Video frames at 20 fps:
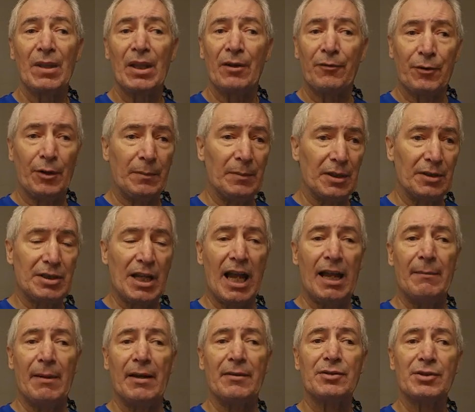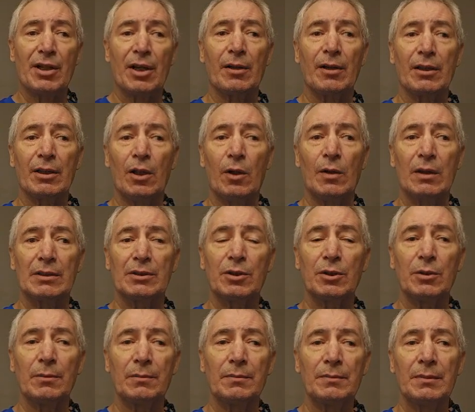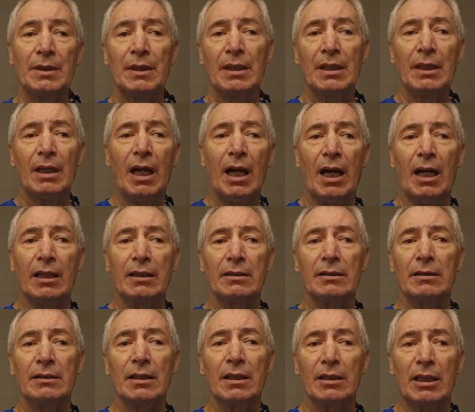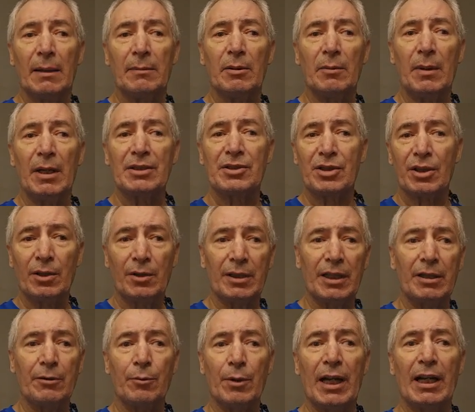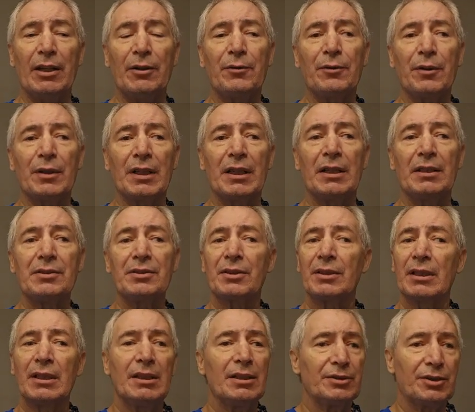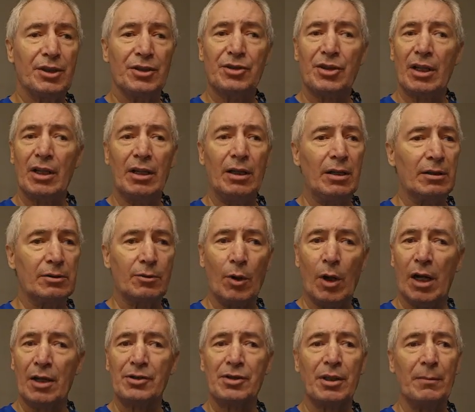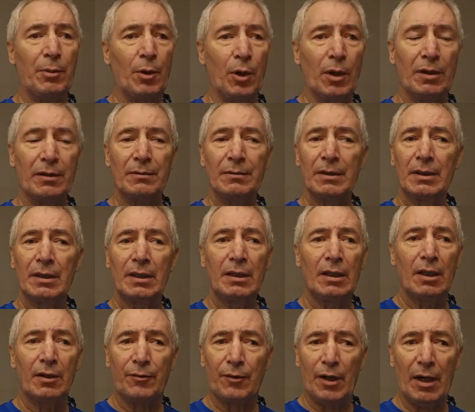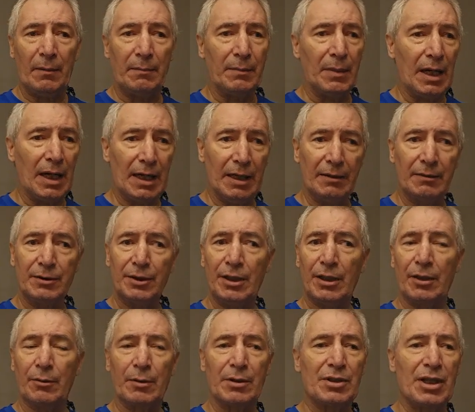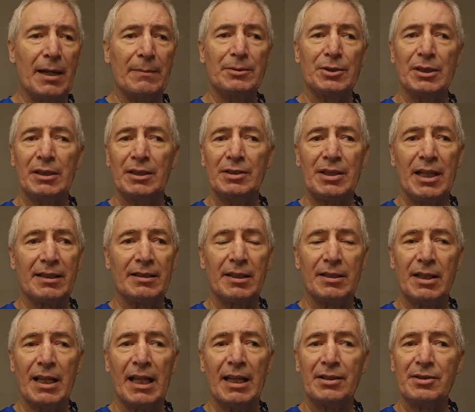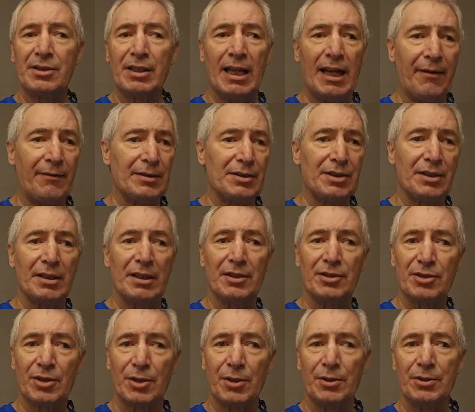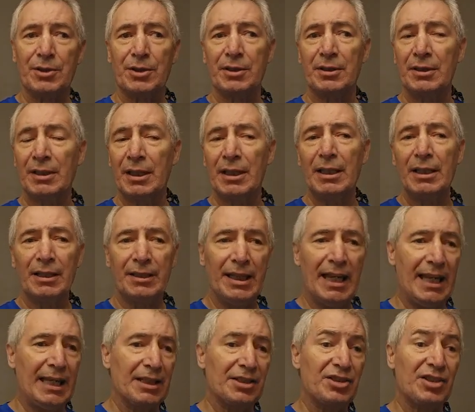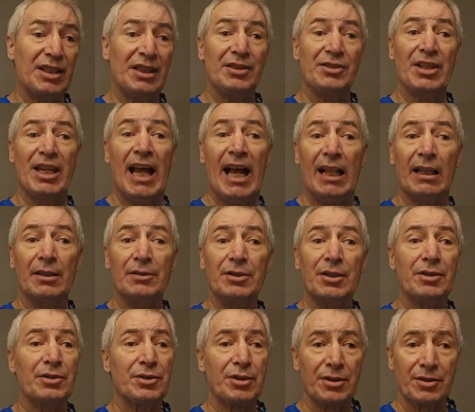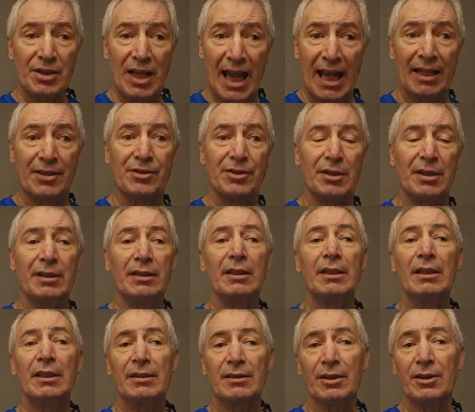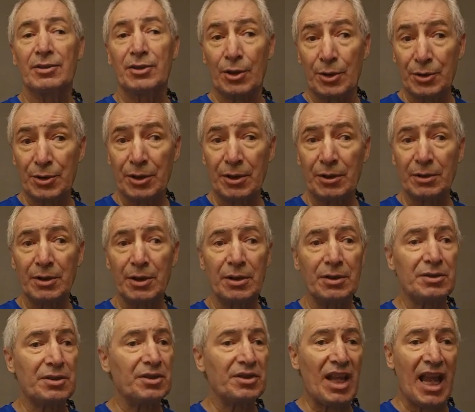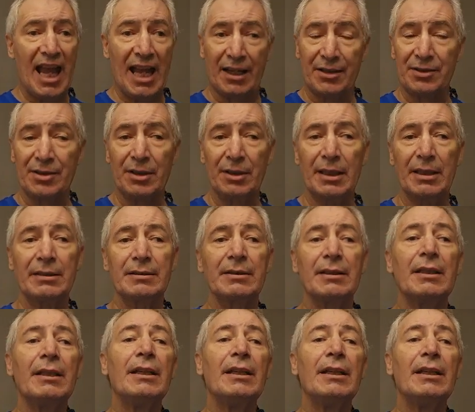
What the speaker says: From the time I started going to them a couple months ago to get ready for this, just across the board. From the receptionist at the desk to obviously the surgeon, the anesthesiologist, just excellent. The surgical nurses, excellent.